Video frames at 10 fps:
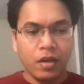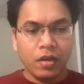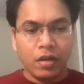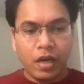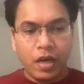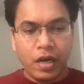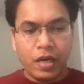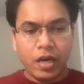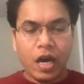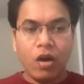
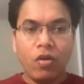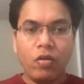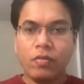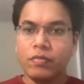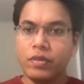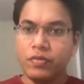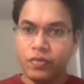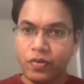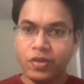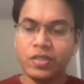and now the
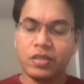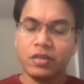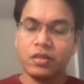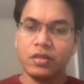first